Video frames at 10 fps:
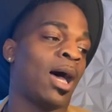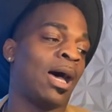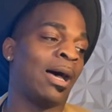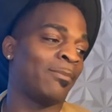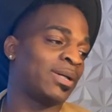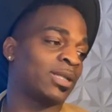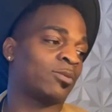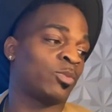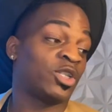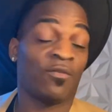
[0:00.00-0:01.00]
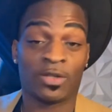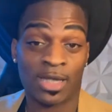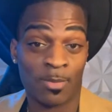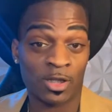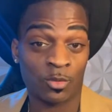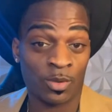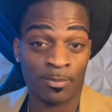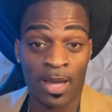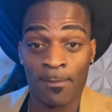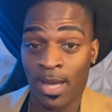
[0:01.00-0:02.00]
But when she first came out, she
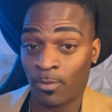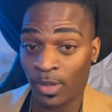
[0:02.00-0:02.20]
went by Mob